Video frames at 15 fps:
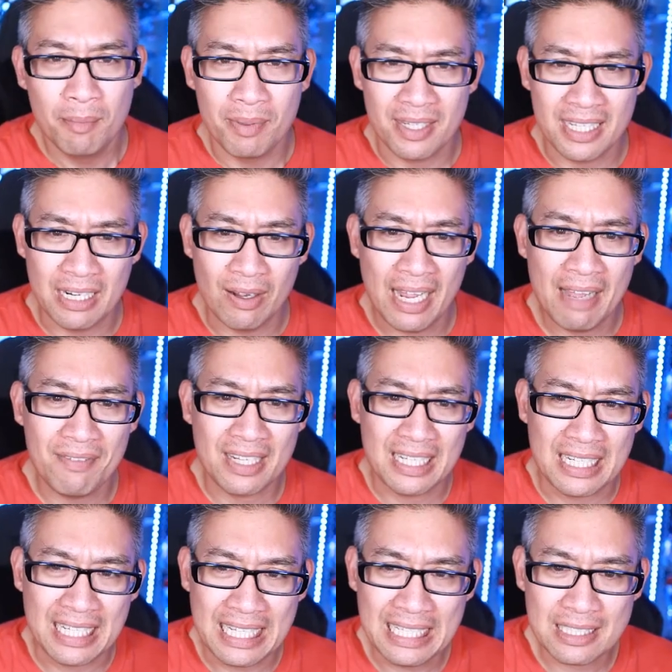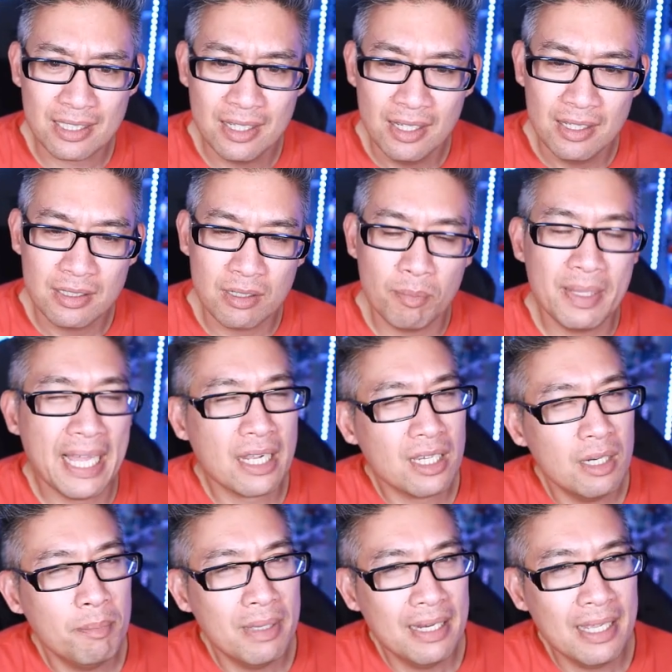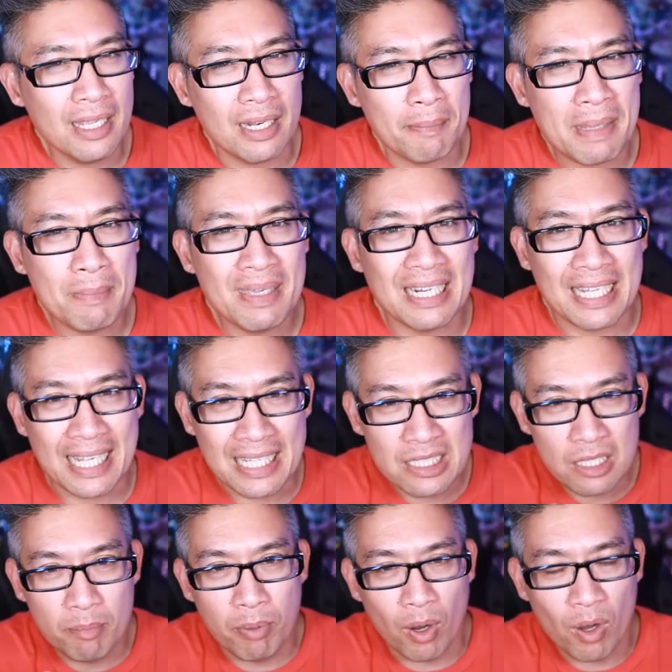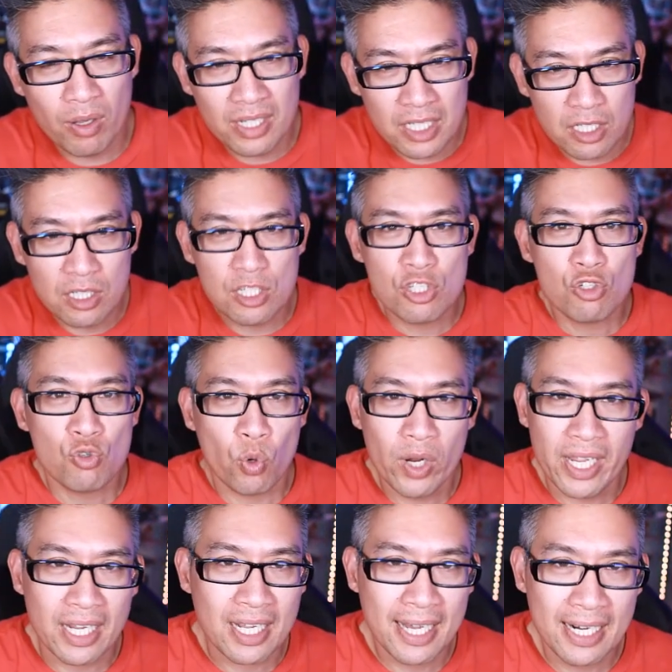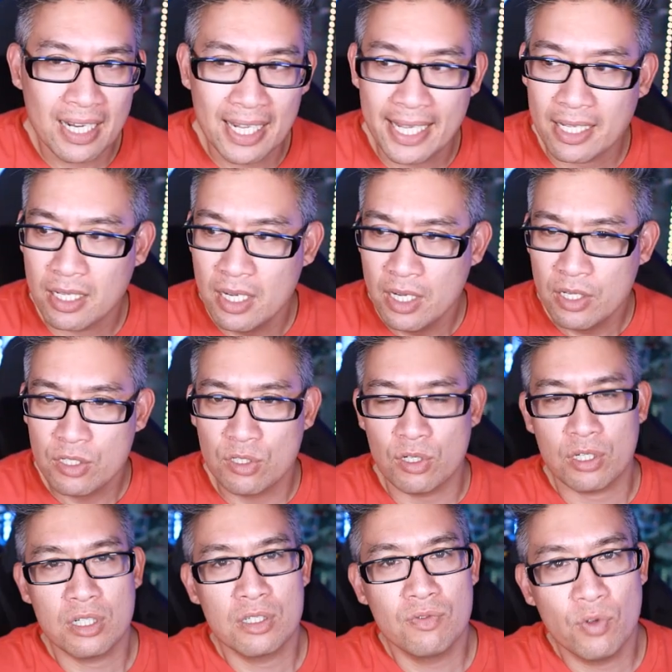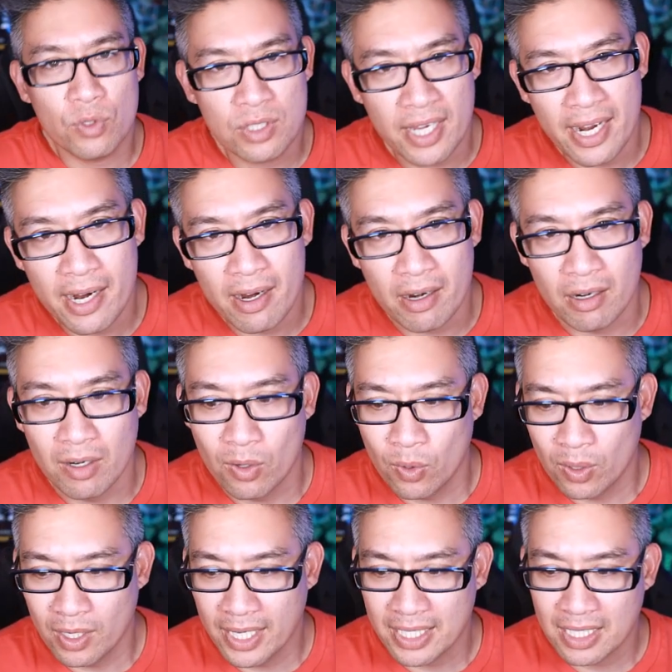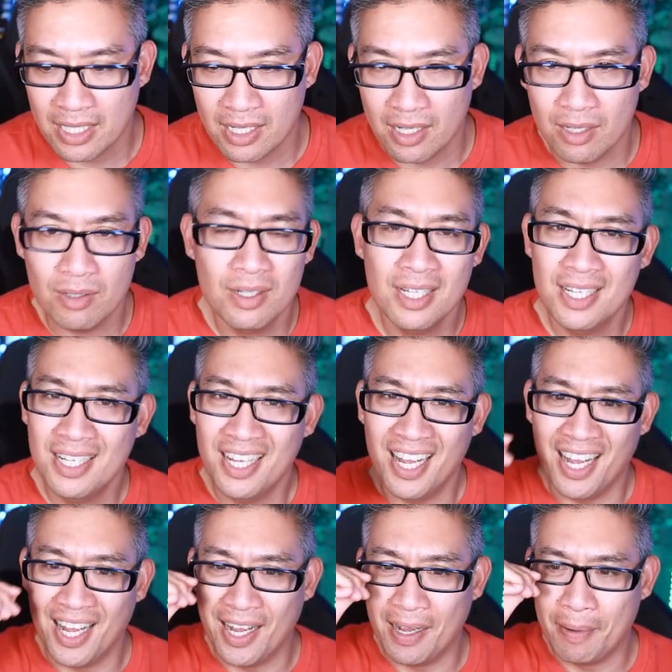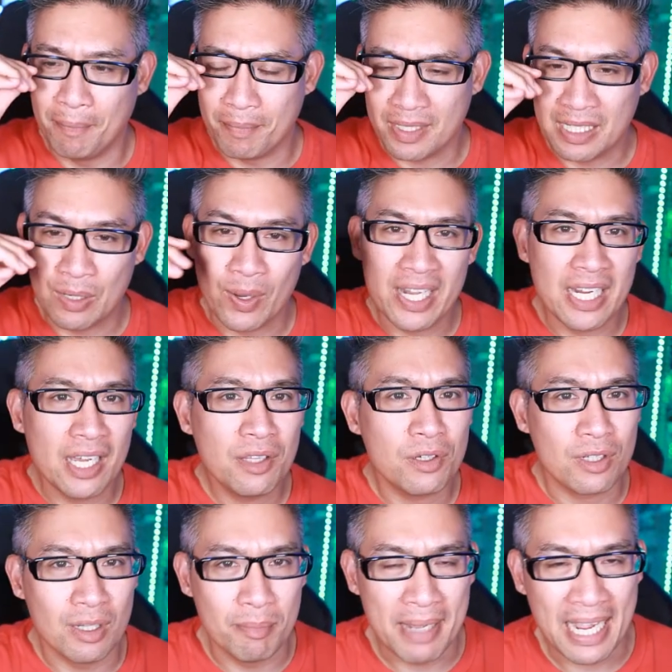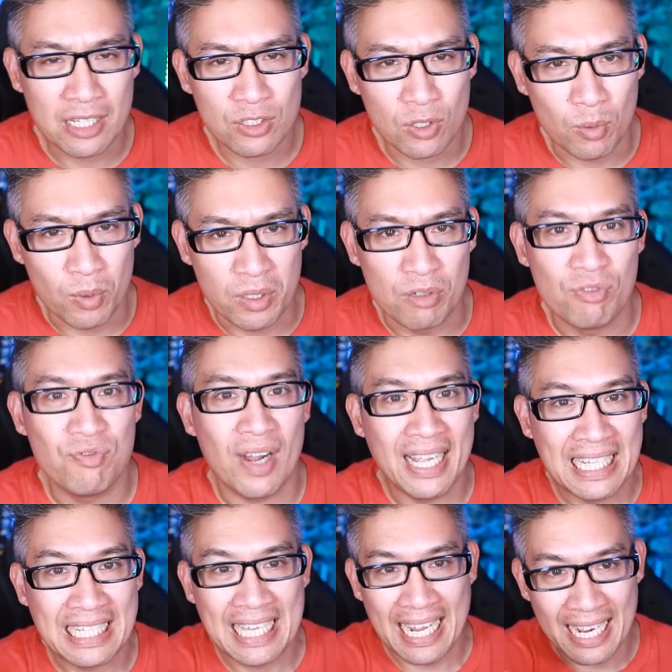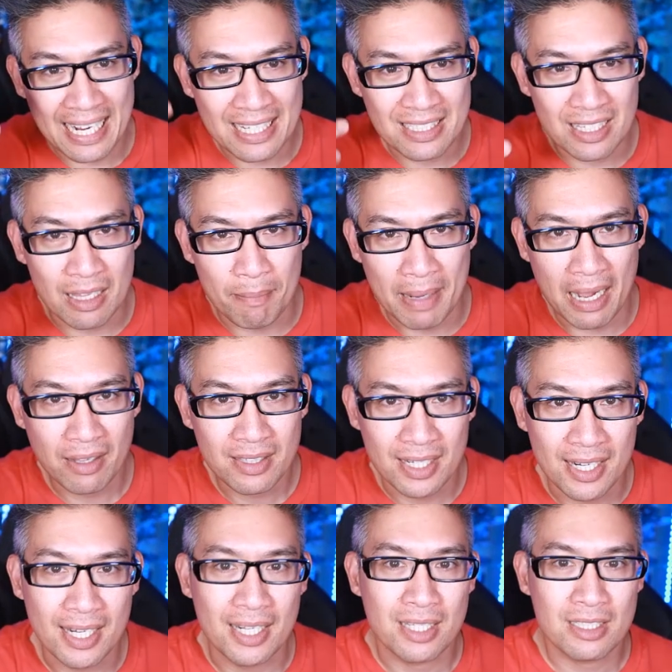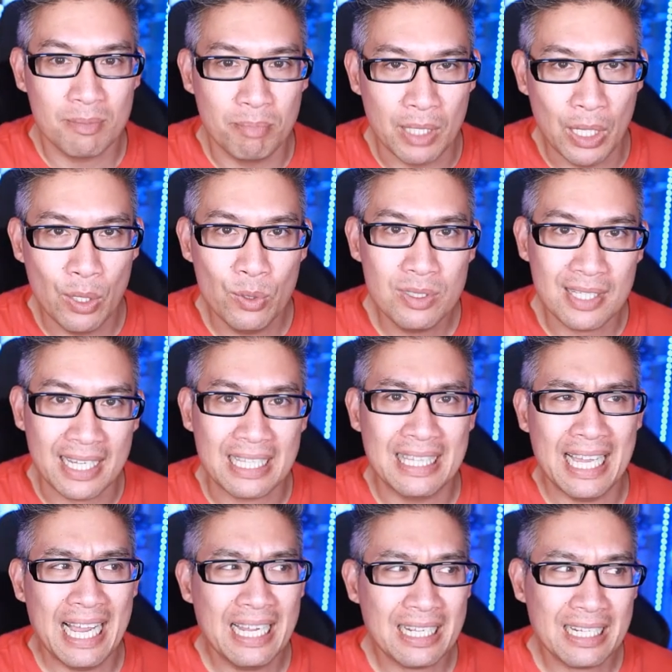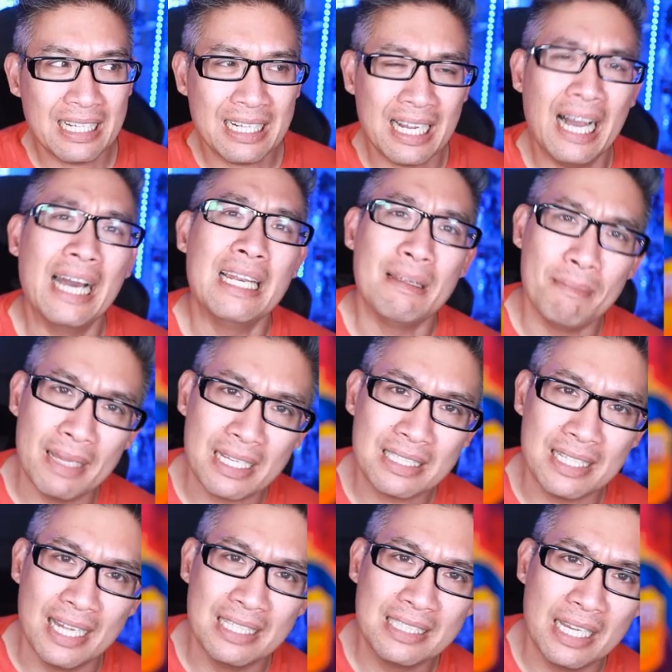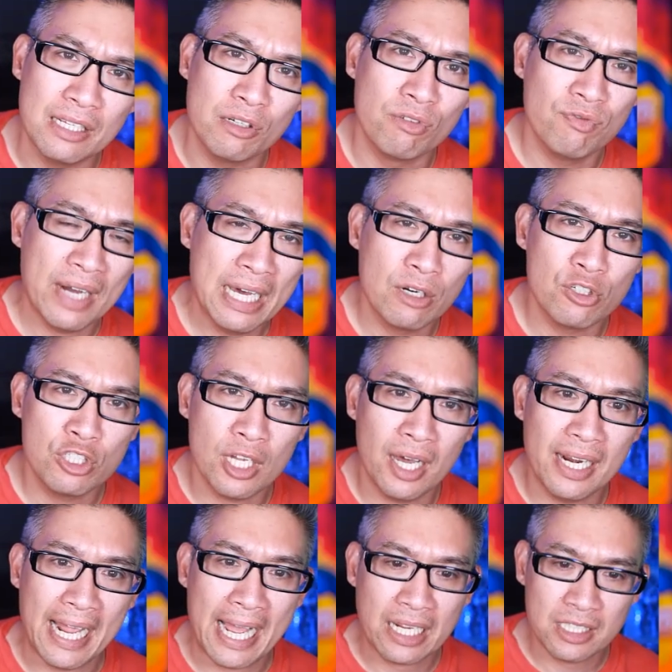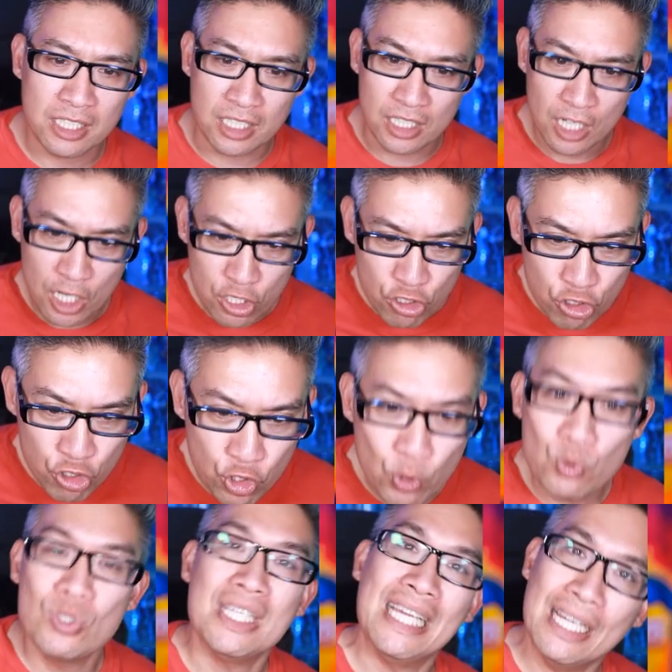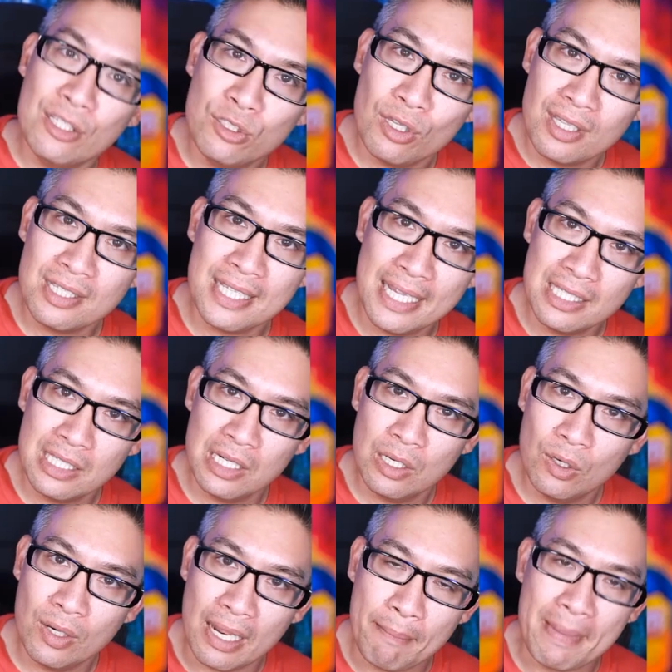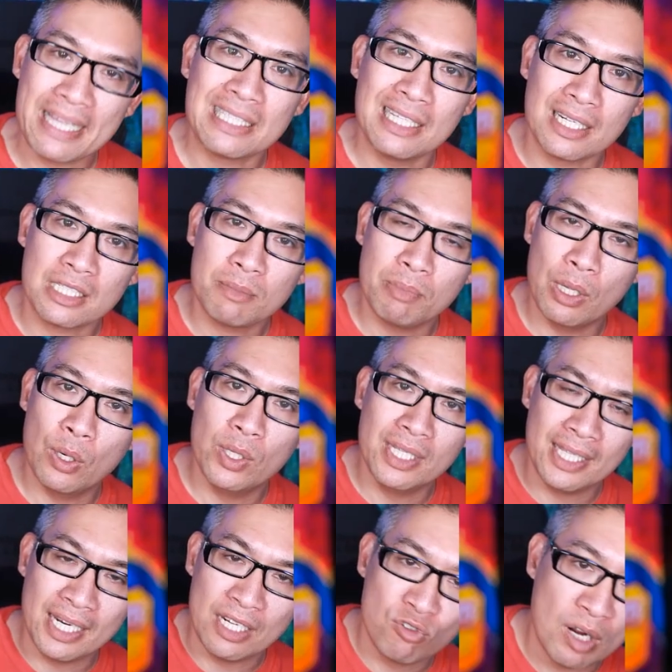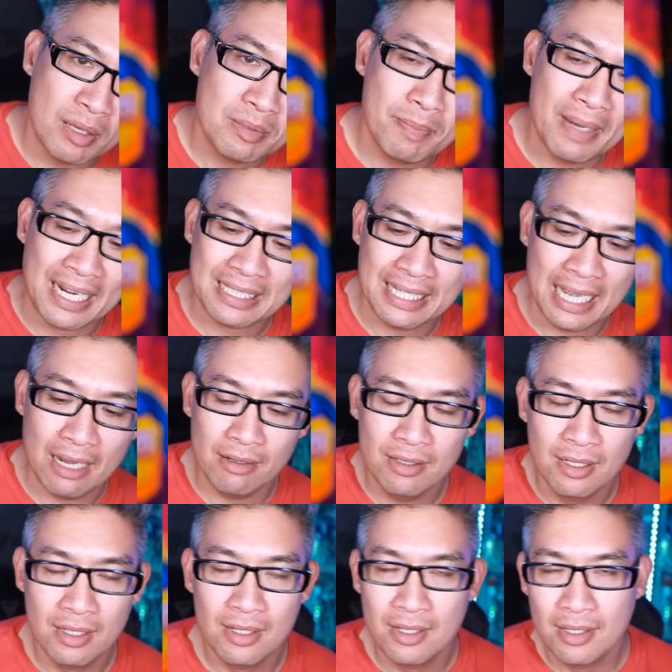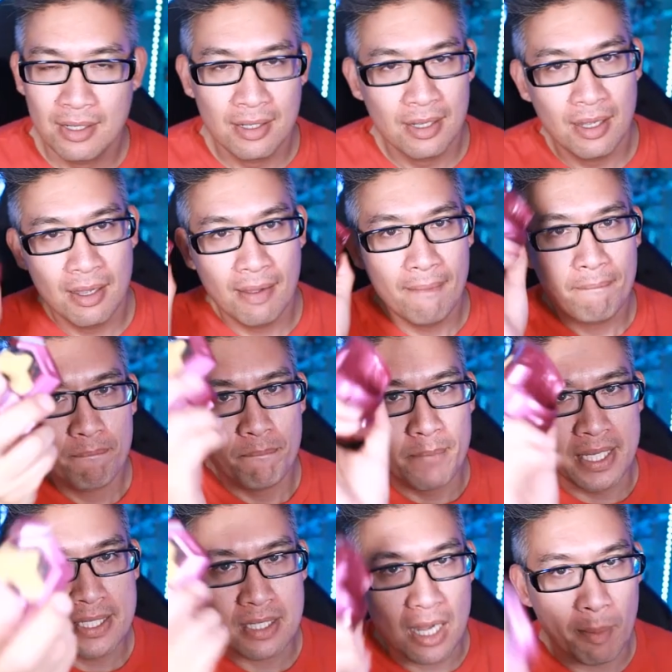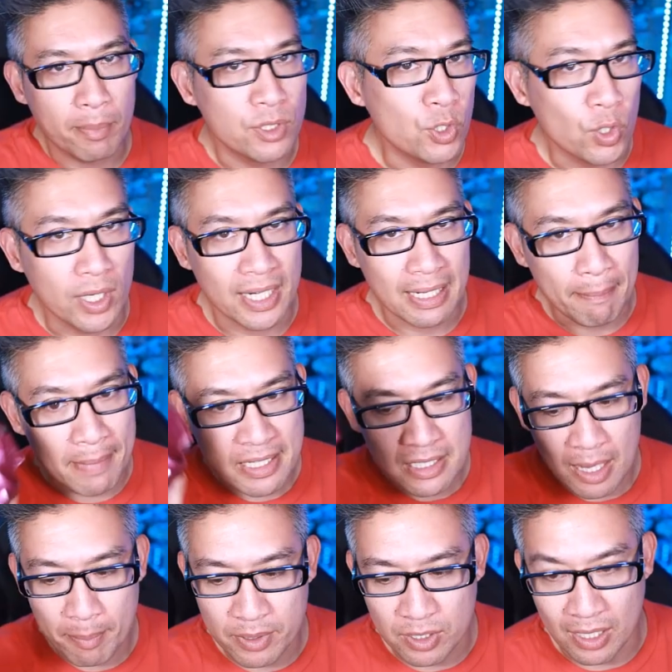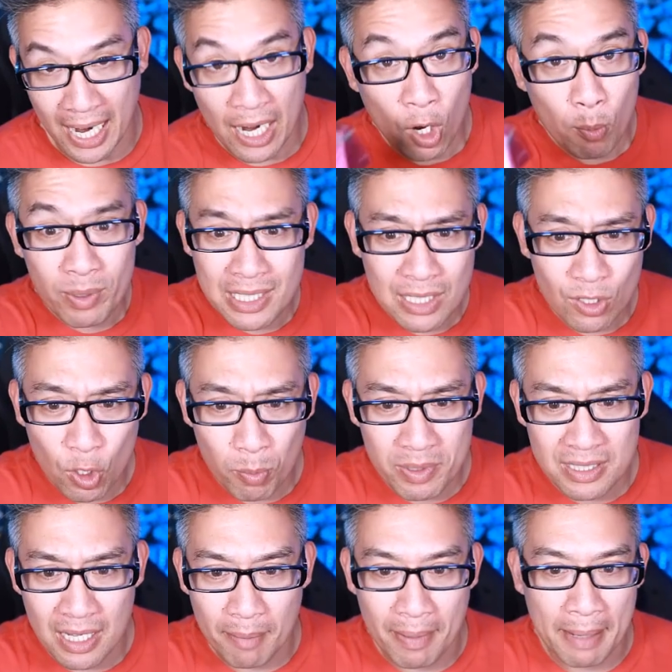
But having it eat, so that could have been it. Maybe it eats the ball and then you destroy it, kind of like Circus Voltaire, or like any other good bash toy where you finally get it into the mouth and it explodes. Like, that kind of makes sense, that your final shot actually shoots into the Sentinel and makes it explode and then it drops back down. Missed opportunity. I hope it still opens up.